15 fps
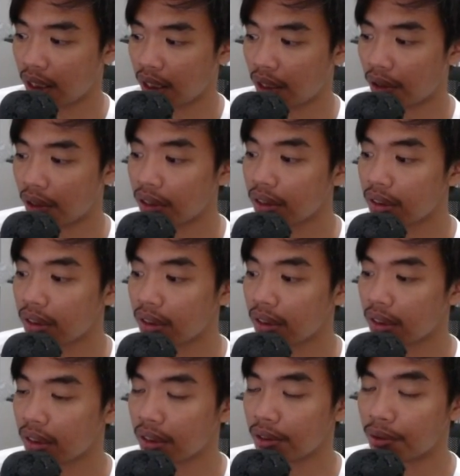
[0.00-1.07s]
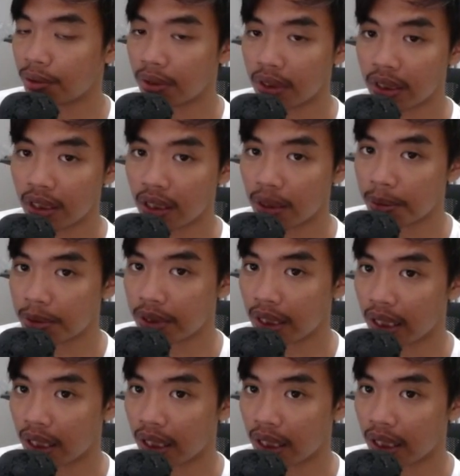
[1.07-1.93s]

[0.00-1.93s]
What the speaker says: on the 3D object,